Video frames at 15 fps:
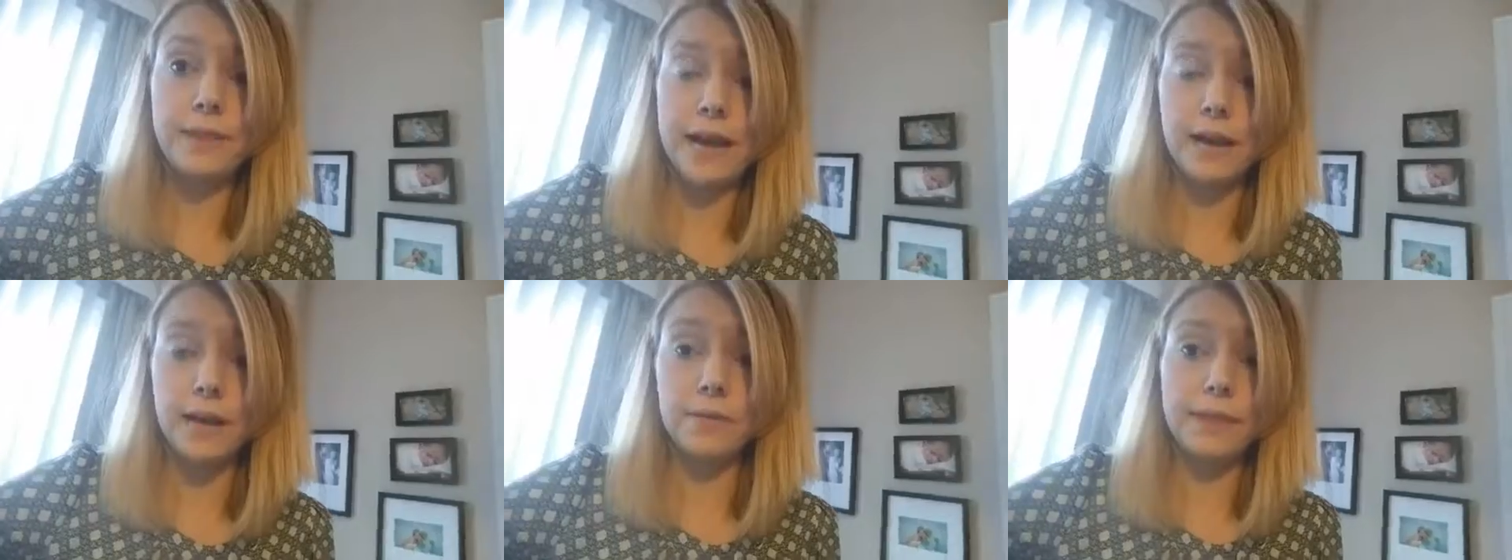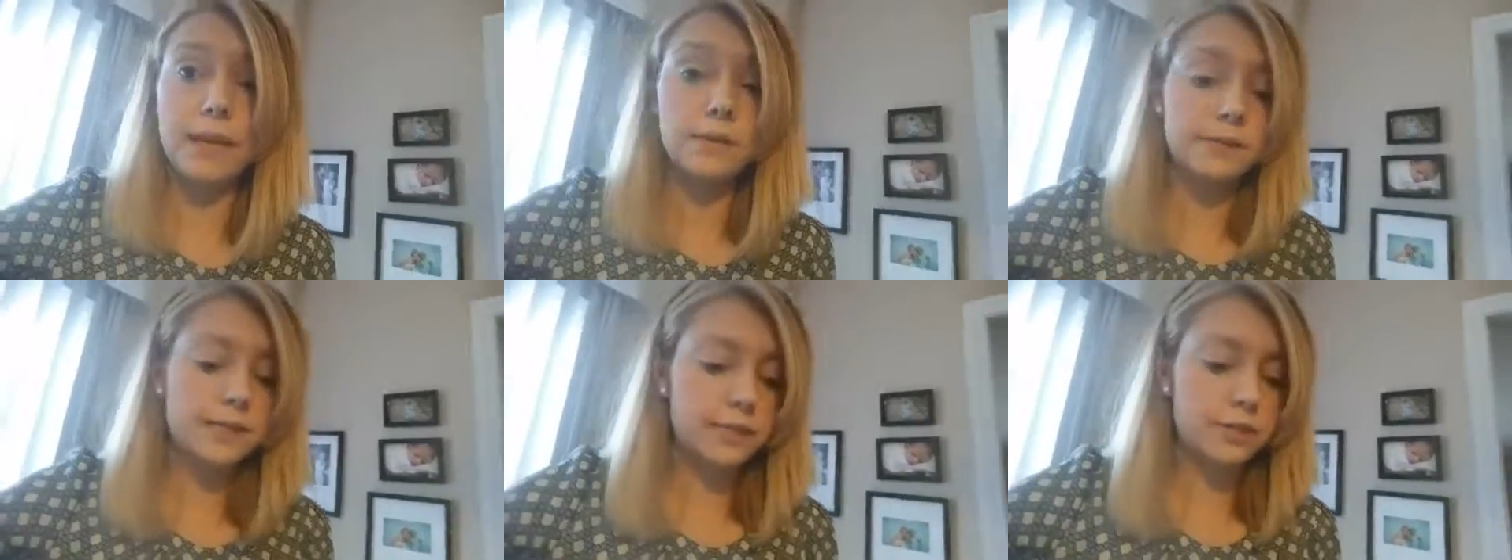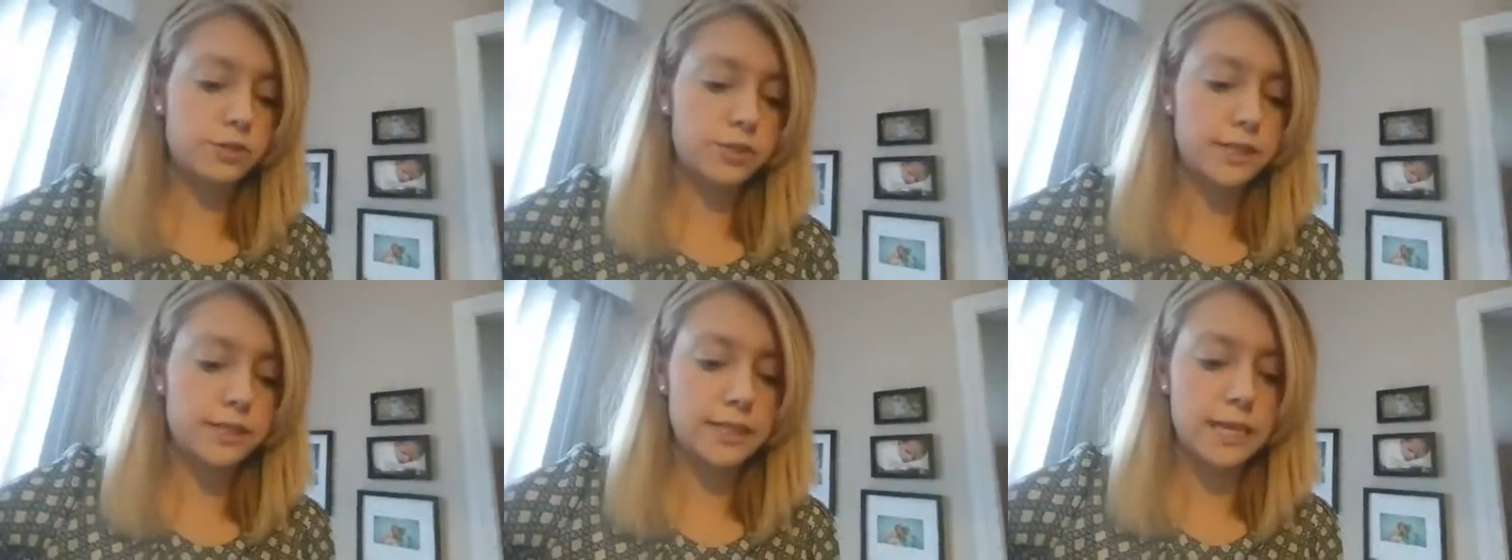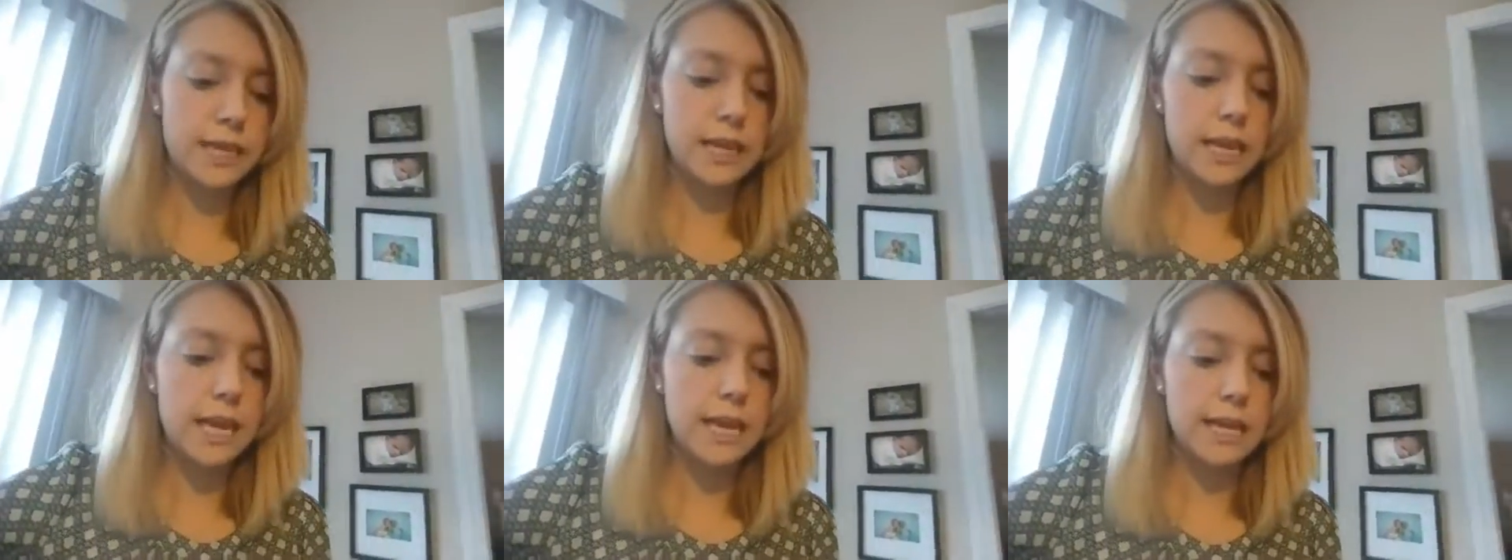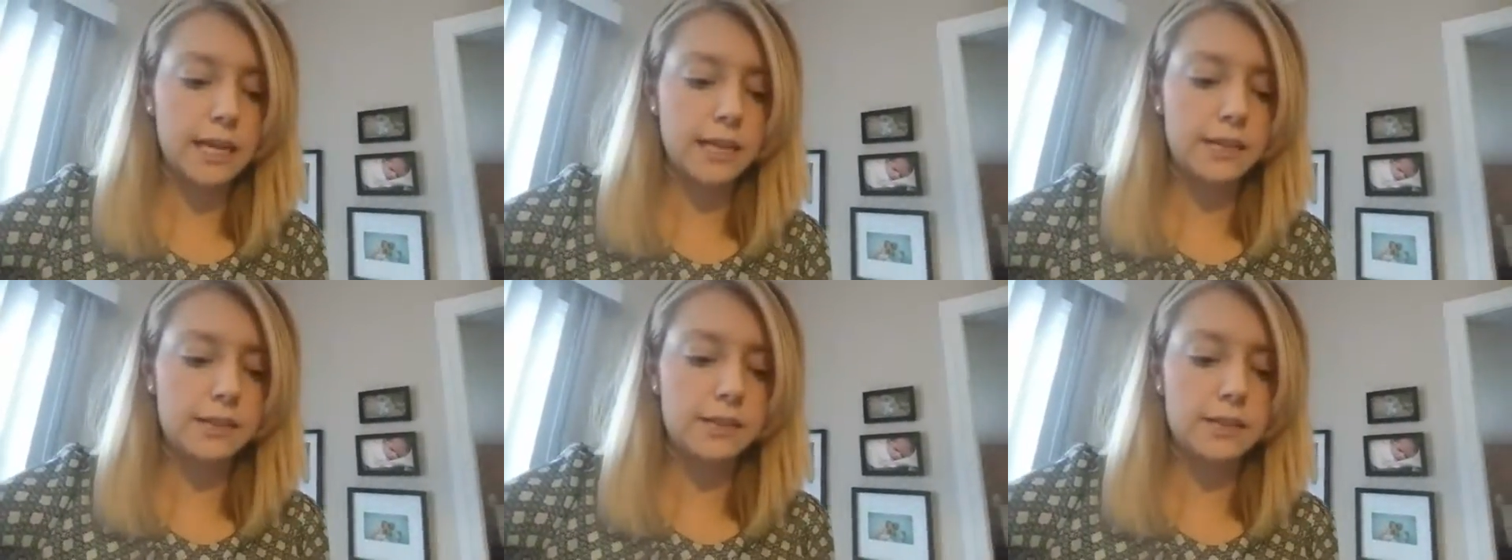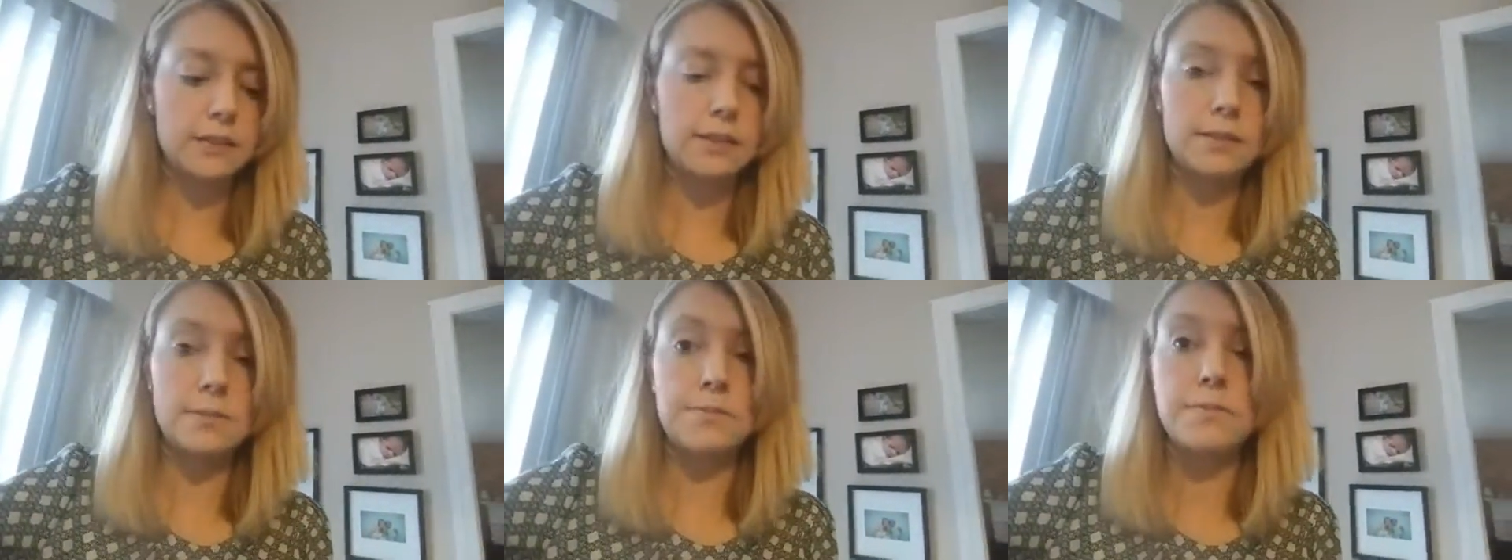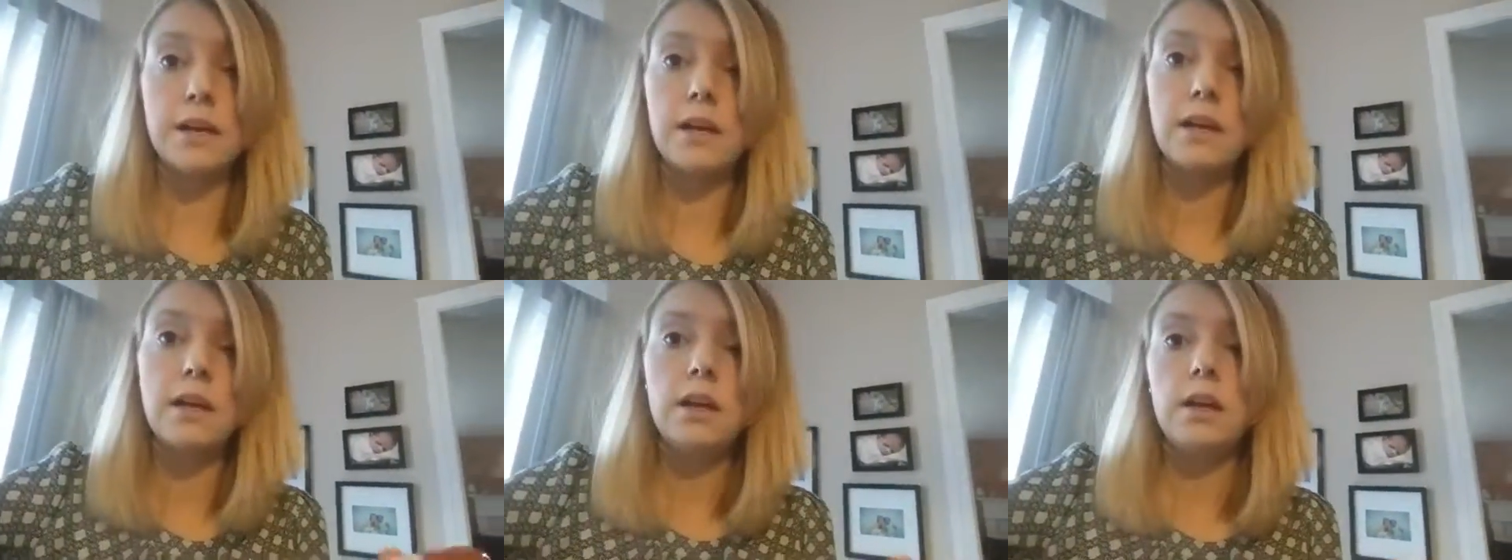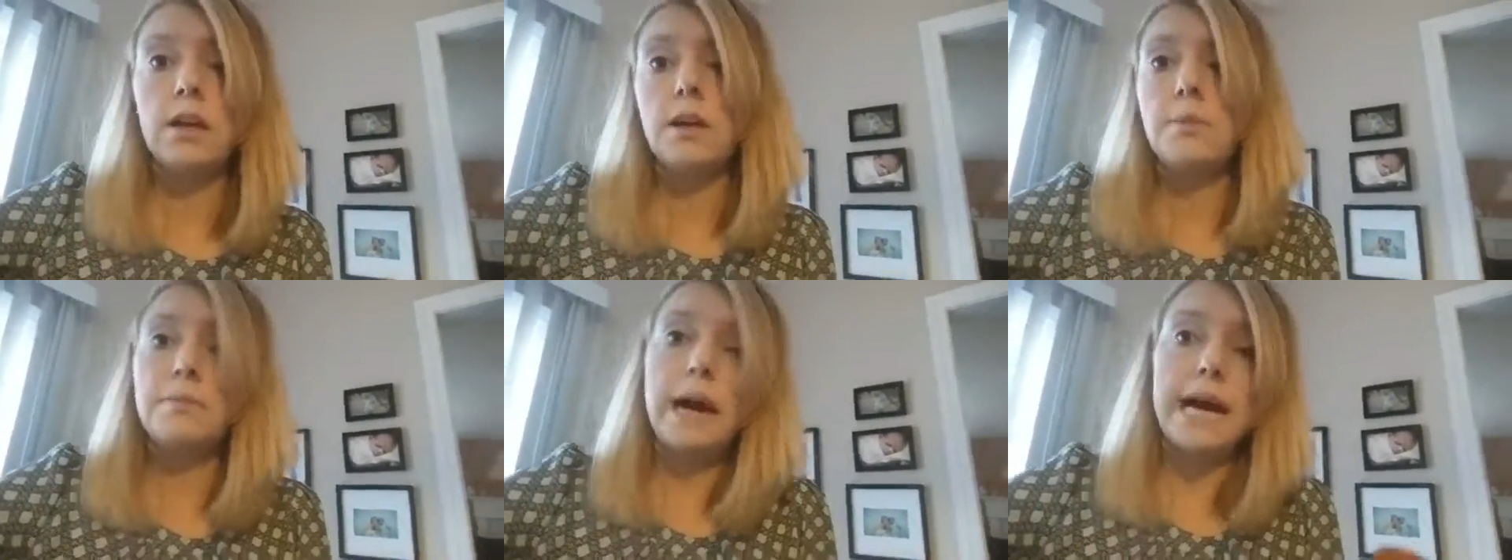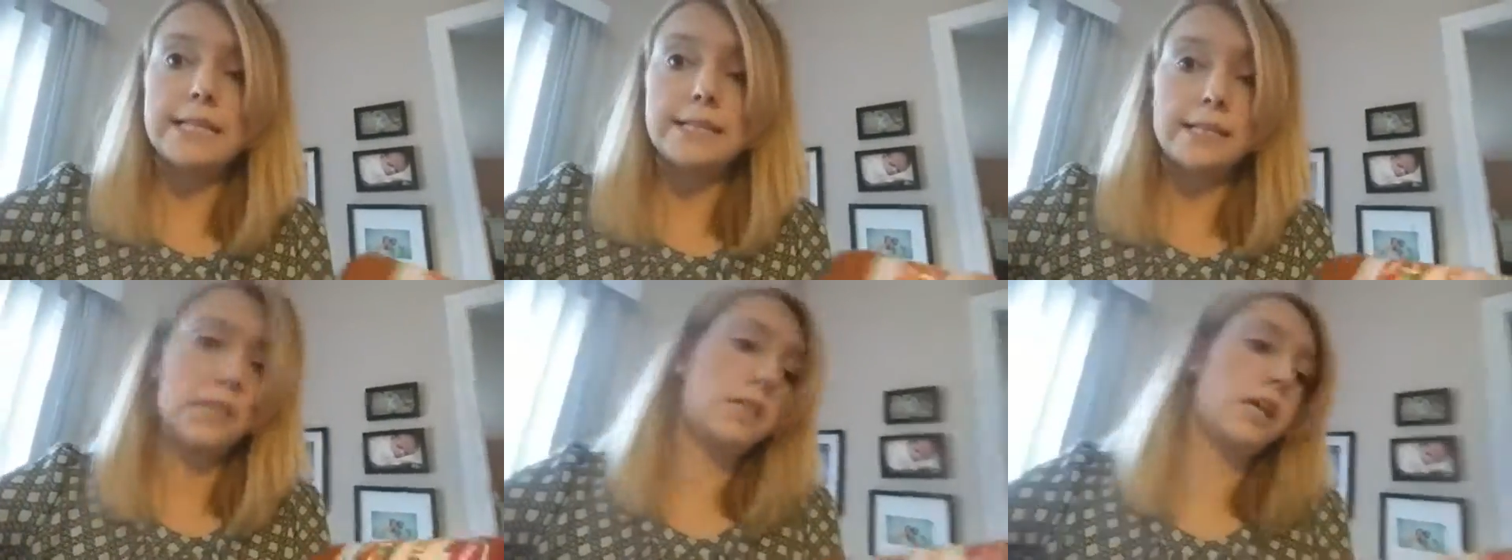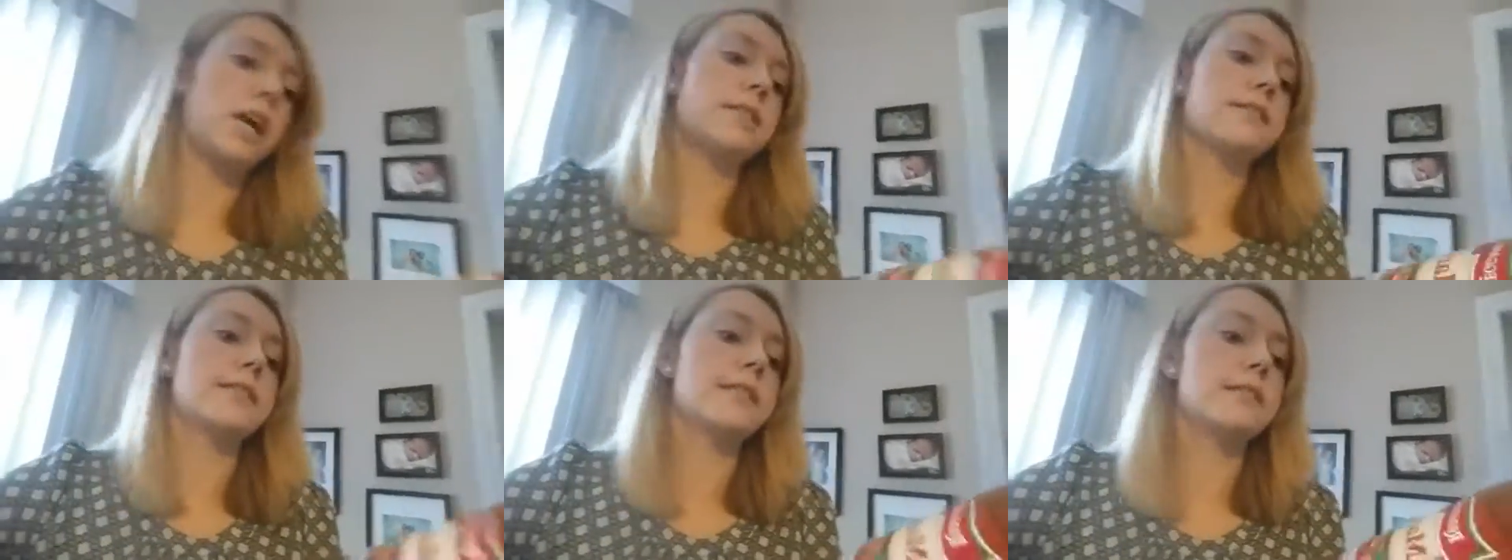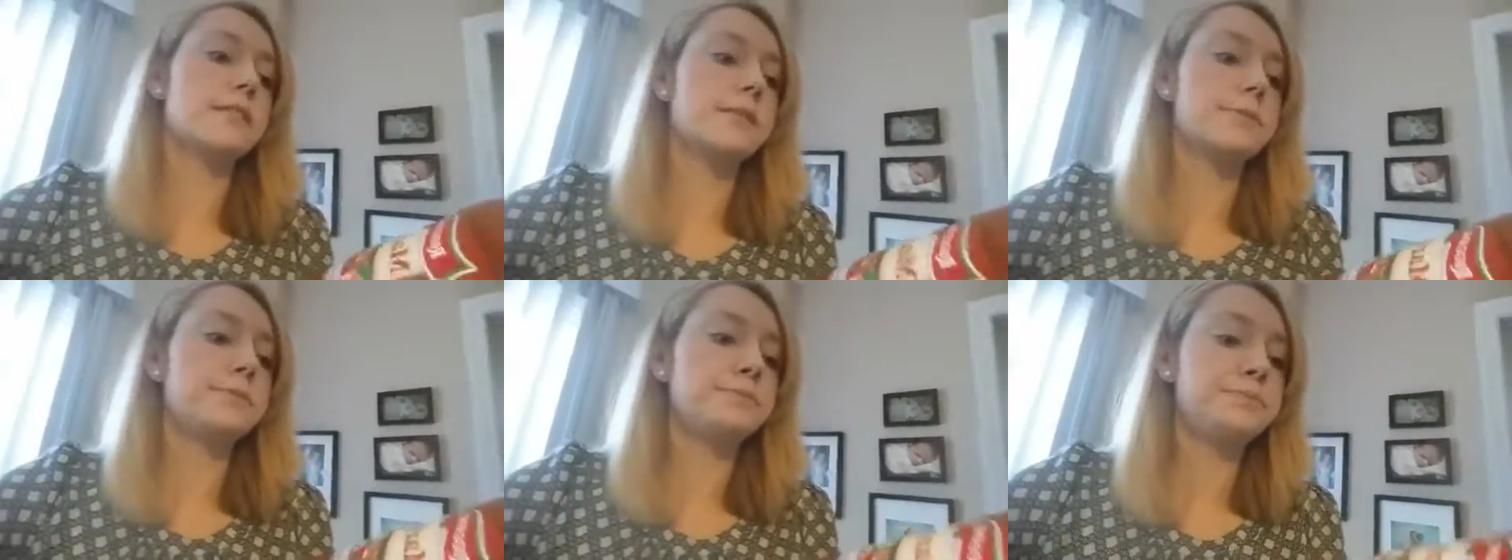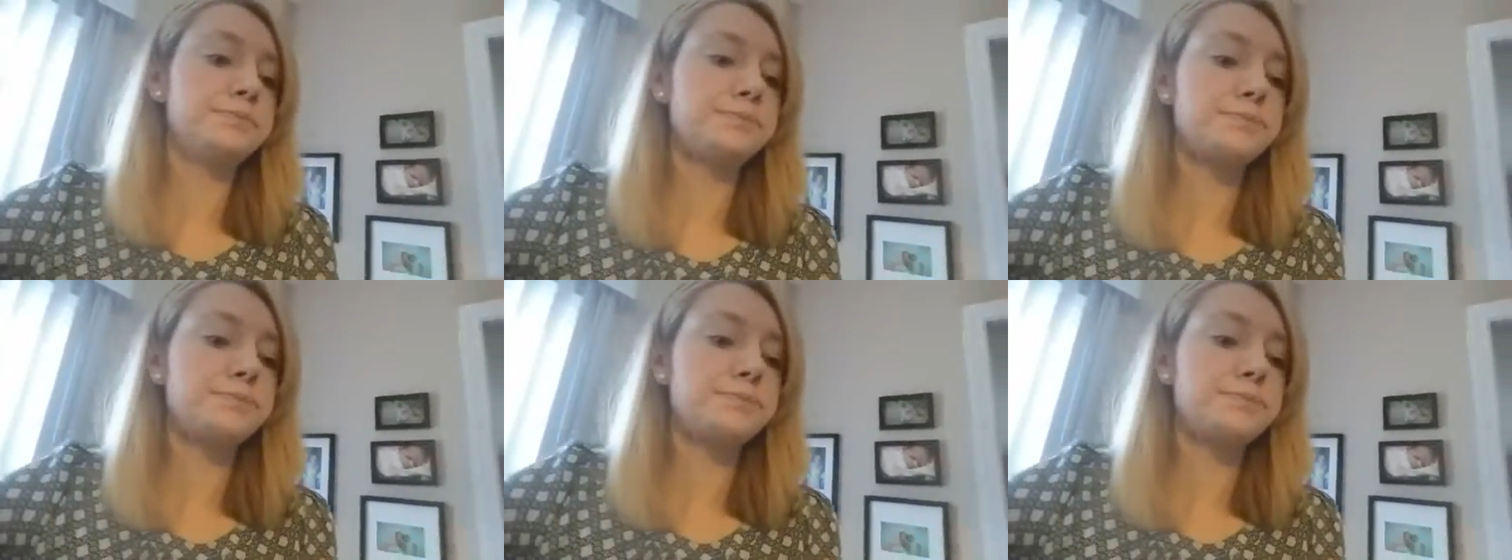found that was interesting is some pasta sauces.